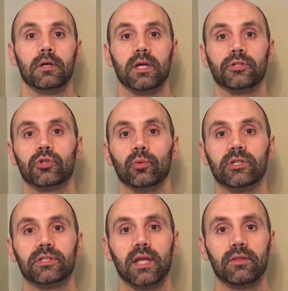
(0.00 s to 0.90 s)
And so we
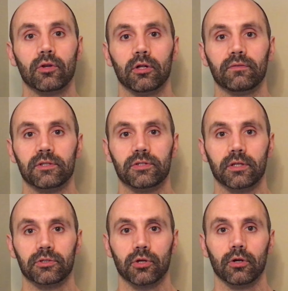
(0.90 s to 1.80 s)
say that all of these
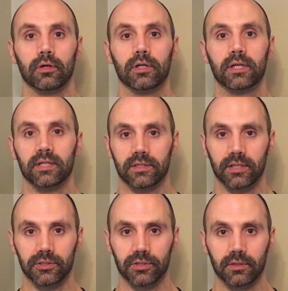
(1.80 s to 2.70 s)
things are
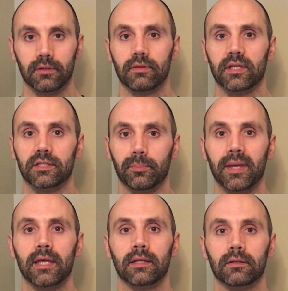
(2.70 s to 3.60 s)
contingent. They
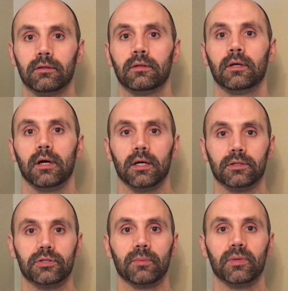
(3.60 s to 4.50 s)
depend on
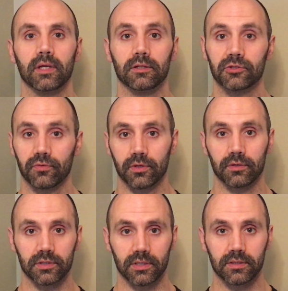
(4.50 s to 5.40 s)
something else for their
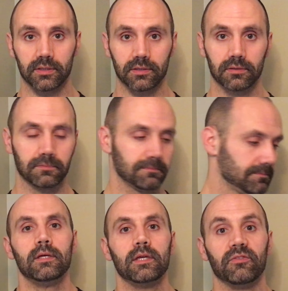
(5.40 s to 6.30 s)
existence.
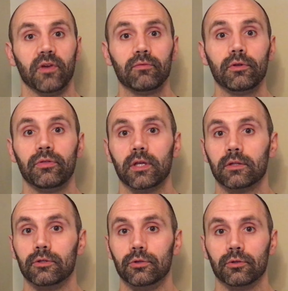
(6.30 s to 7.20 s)
If everything
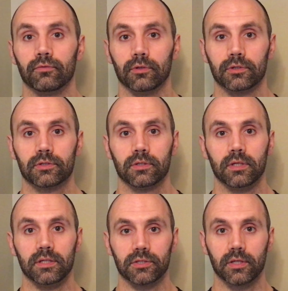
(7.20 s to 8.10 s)
in the universe
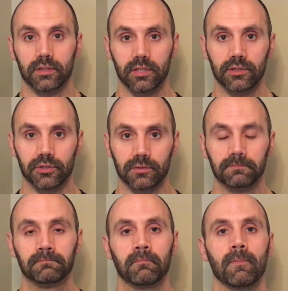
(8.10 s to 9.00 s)
is contingent,
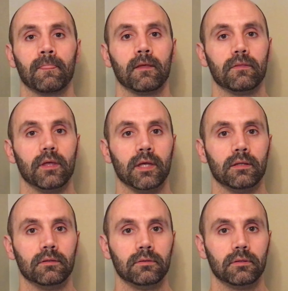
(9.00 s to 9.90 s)

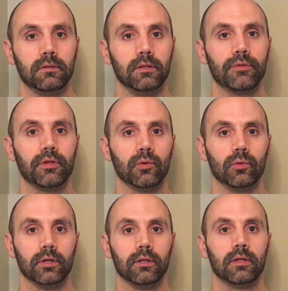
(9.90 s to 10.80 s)
then nothing
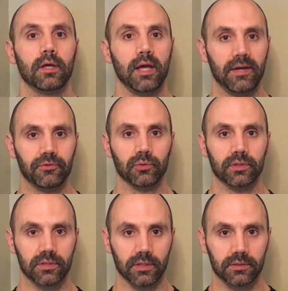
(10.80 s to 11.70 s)
would have to
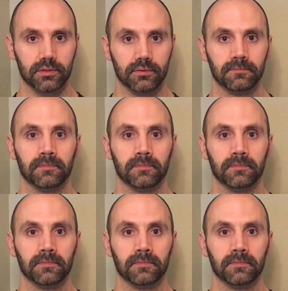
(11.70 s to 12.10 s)
exist,